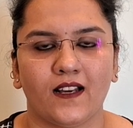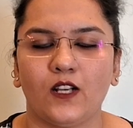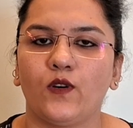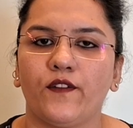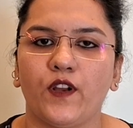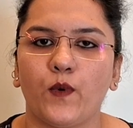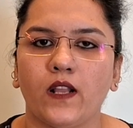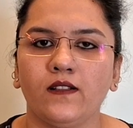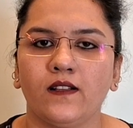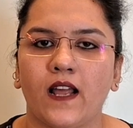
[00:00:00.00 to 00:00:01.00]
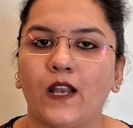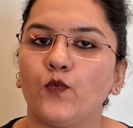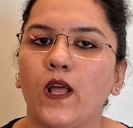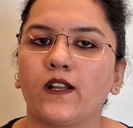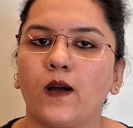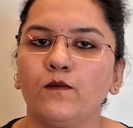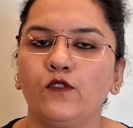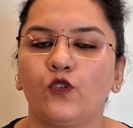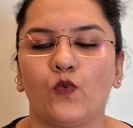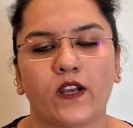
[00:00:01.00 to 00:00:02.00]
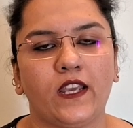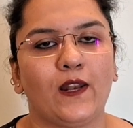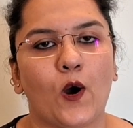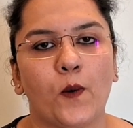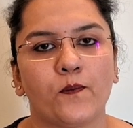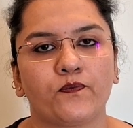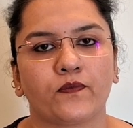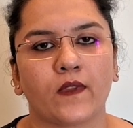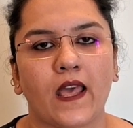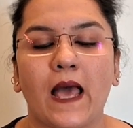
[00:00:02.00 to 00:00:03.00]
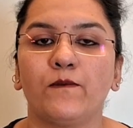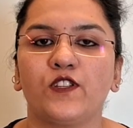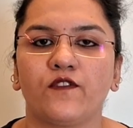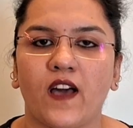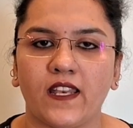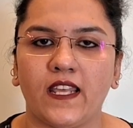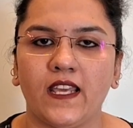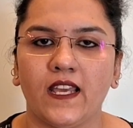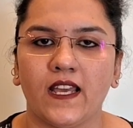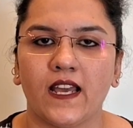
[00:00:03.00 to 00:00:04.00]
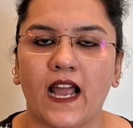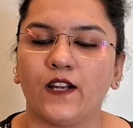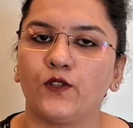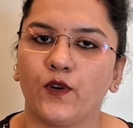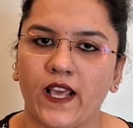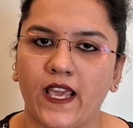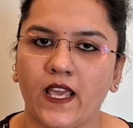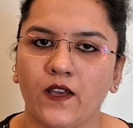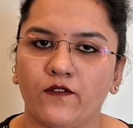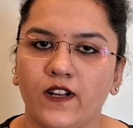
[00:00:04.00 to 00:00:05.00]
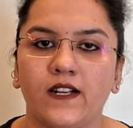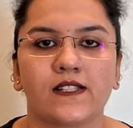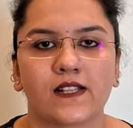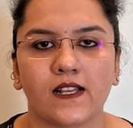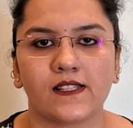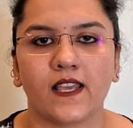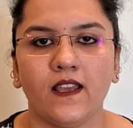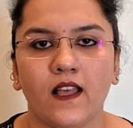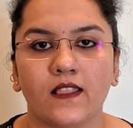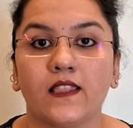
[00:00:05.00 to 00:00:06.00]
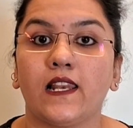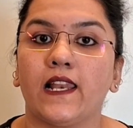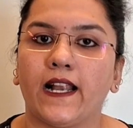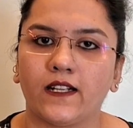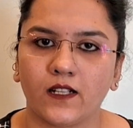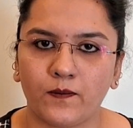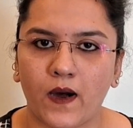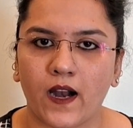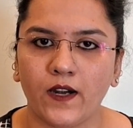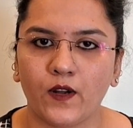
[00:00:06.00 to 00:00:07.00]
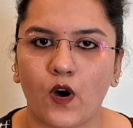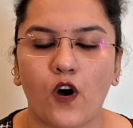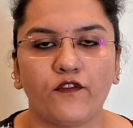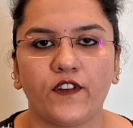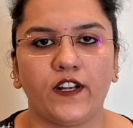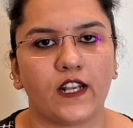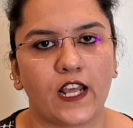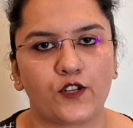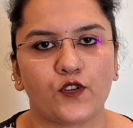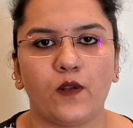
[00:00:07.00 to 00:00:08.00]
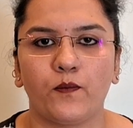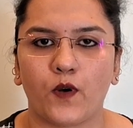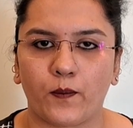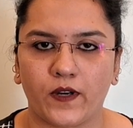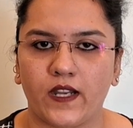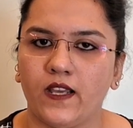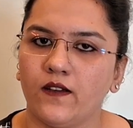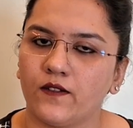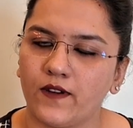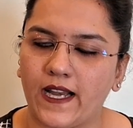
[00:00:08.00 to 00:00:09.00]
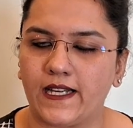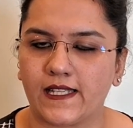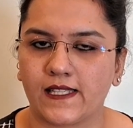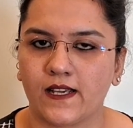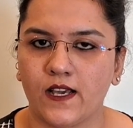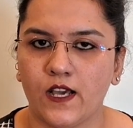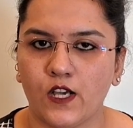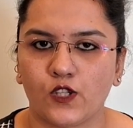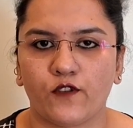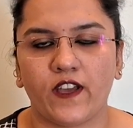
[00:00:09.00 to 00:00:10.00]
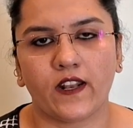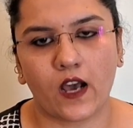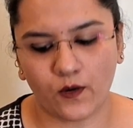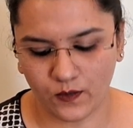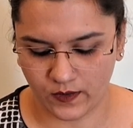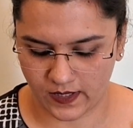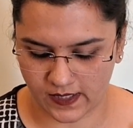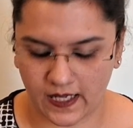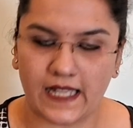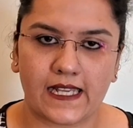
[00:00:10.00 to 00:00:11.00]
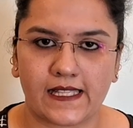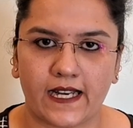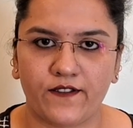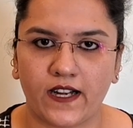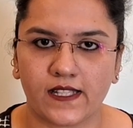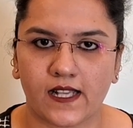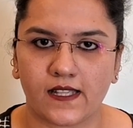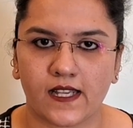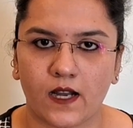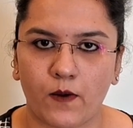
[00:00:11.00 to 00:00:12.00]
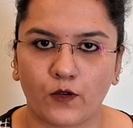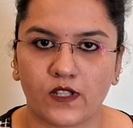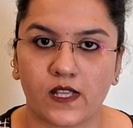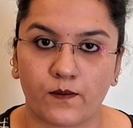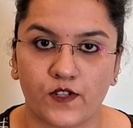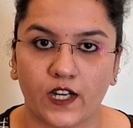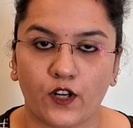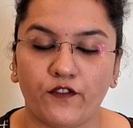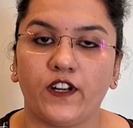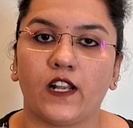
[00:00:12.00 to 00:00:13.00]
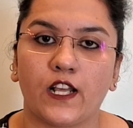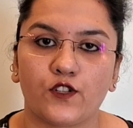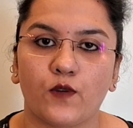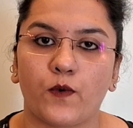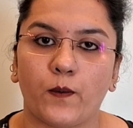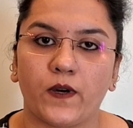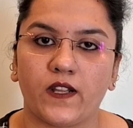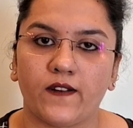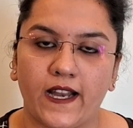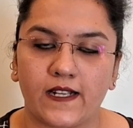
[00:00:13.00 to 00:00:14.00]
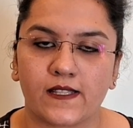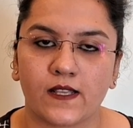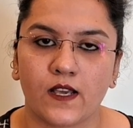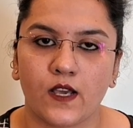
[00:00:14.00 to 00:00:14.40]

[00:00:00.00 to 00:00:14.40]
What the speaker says: Hello everyone and welcome to vakilaw. I am Shivani and today we are discussing the later part of intellectual property rights. So we are now, as I said, we are discussing about the subject of intellectual property rights.